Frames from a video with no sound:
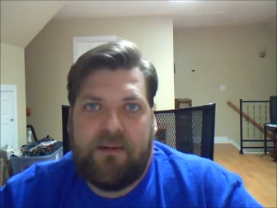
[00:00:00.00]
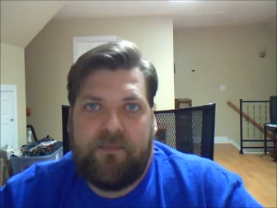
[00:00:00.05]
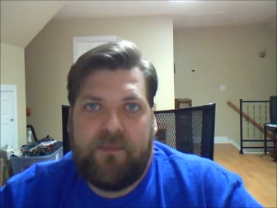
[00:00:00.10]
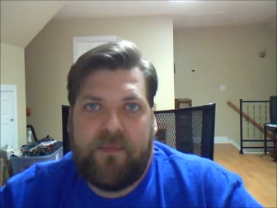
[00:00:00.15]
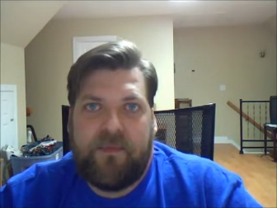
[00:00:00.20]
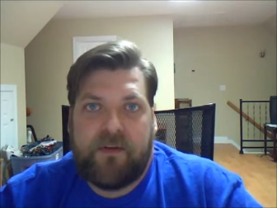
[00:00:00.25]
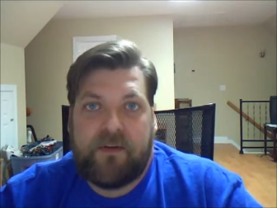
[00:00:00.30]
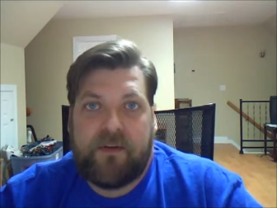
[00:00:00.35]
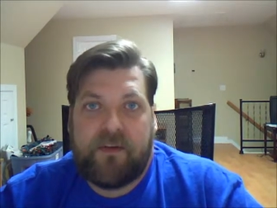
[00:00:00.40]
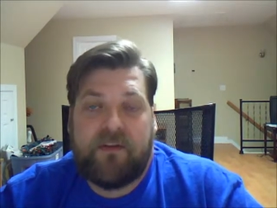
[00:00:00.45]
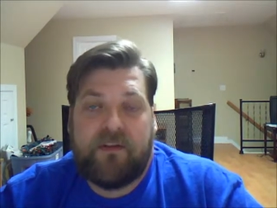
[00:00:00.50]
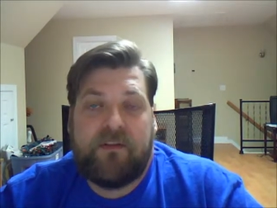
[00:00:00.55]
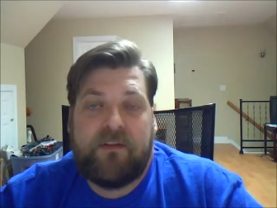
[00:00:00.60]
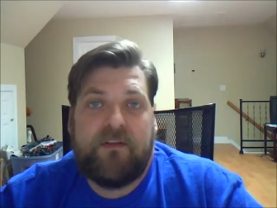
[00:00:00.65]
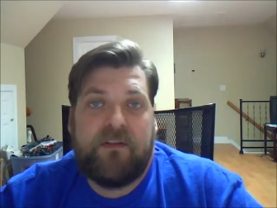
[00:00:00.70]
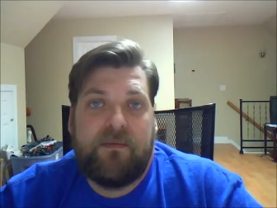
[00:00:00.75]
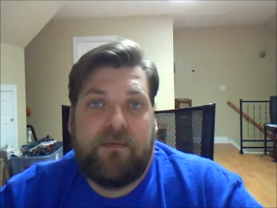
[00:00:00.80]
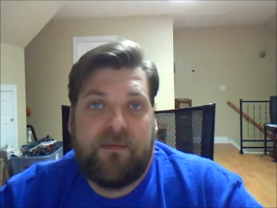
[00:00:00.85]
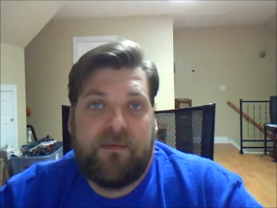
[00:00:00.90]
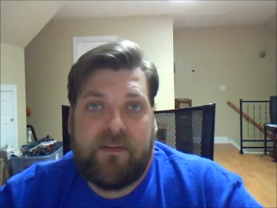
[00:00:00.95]
There's also
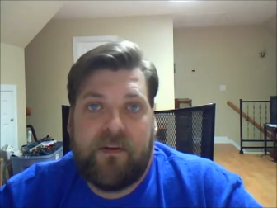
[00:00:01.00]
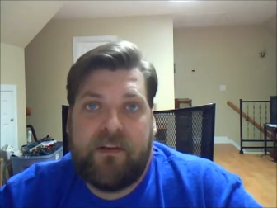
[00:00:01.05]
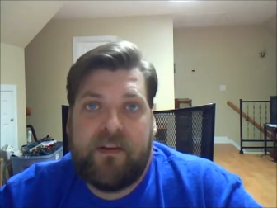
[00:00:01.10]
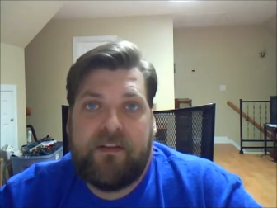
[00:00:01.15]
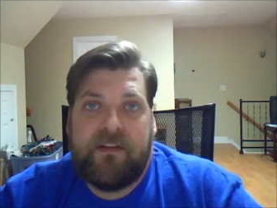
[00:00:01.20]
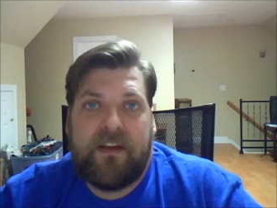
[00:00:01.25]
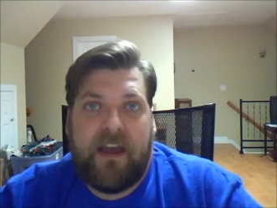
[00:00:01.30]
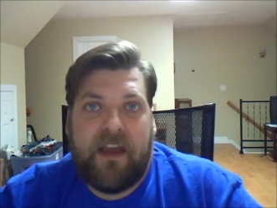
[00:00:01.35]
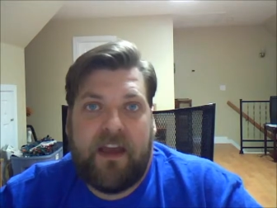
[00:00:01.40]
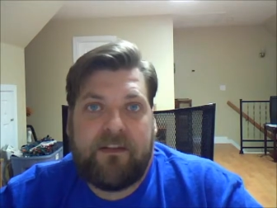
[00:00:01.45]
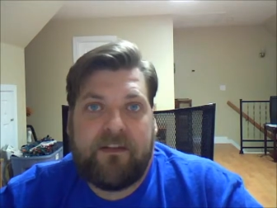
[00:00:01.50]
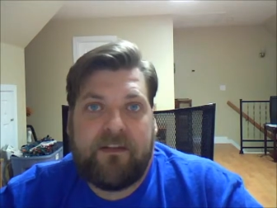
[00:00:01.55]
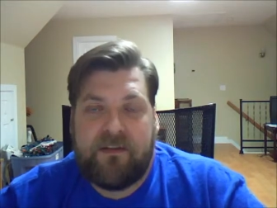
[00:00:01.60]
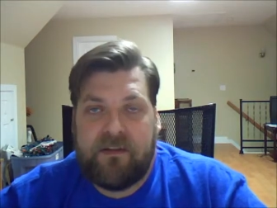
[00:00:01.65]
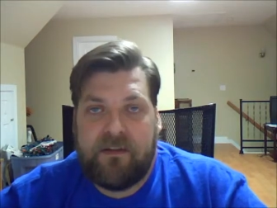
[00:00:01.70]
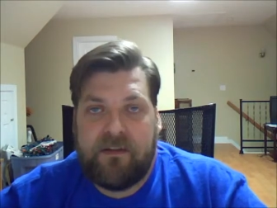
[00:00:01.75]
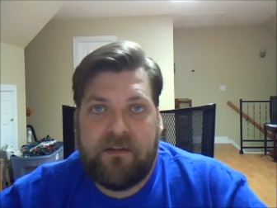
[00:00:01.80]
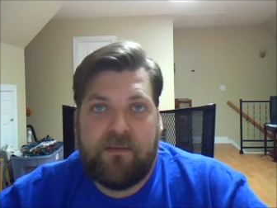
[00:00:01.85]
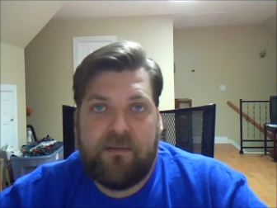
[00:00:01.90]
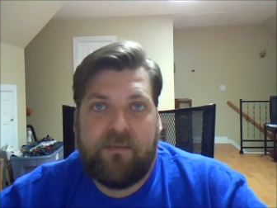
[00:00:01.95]
some trace gases
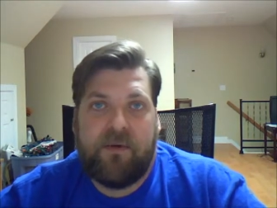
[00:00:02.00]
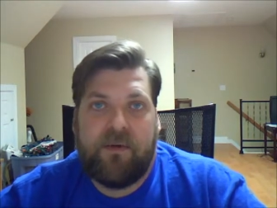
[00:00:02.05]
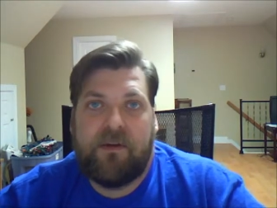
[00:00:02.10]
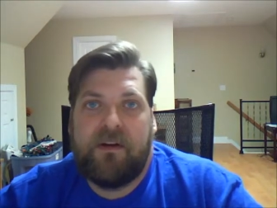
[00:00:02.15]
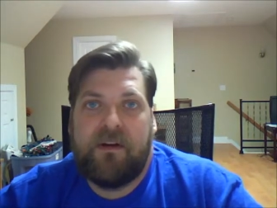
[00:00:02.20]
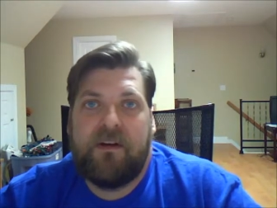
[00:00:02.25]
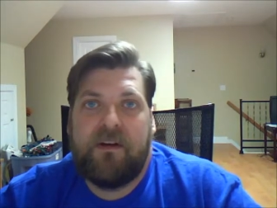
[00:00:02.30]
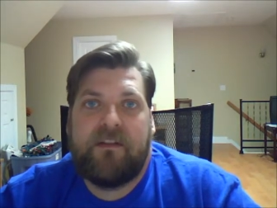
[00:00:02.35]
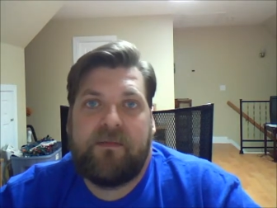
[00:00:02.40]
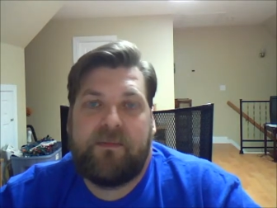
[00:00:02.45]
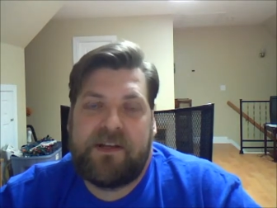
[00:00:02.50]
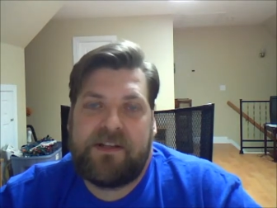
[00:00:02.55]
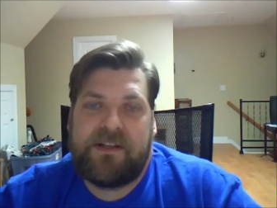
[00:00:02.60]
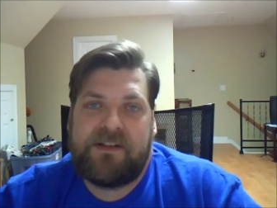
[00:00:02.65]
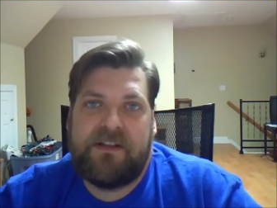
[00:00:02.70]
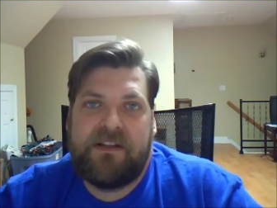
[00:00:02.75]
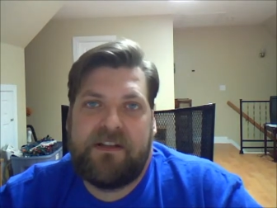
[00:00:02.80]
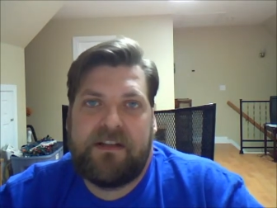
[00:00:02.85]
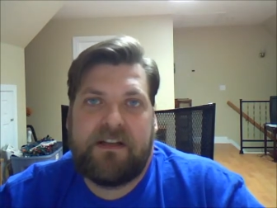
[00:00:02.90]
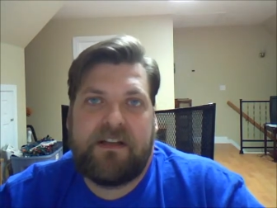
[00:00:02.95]
that are important,
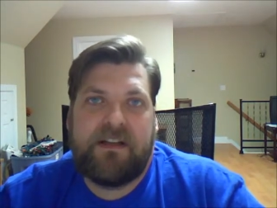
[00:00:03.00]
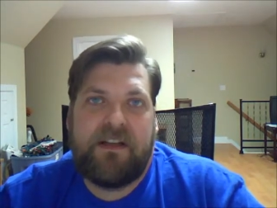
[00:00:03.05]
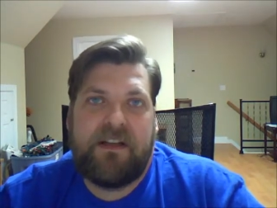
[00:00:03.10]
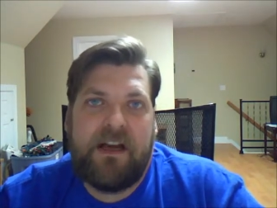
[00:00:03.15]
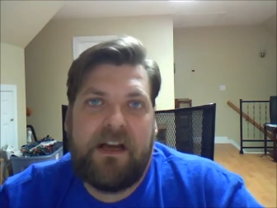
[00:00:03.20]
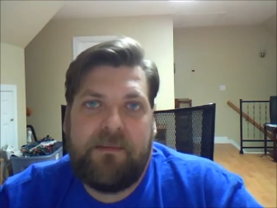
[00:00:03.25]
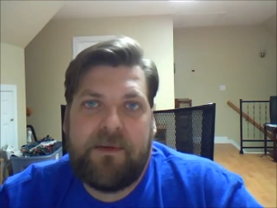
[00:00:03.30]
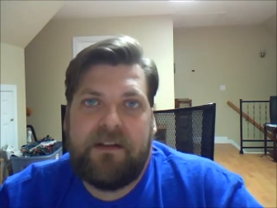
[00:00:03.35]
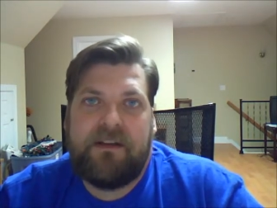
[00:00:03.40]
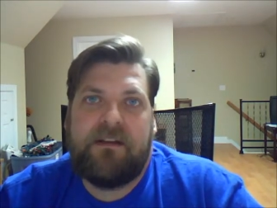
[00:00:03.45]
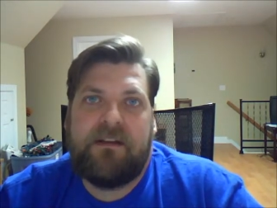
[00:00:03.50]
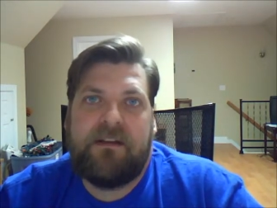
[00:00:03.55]
especially in climate.